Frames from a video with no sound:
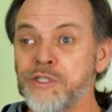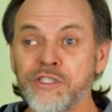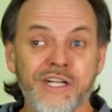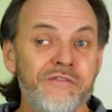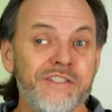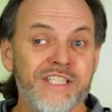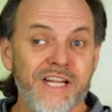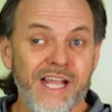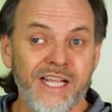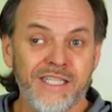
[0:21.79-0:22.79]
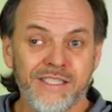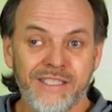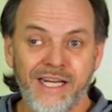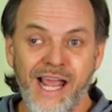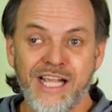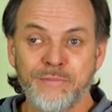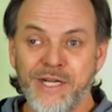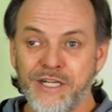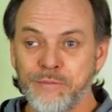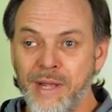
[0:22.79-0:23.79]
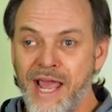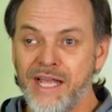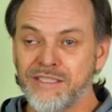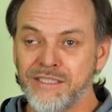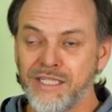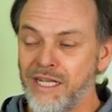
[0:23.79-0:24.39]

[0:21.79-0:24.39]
a little different today than it has been in the past.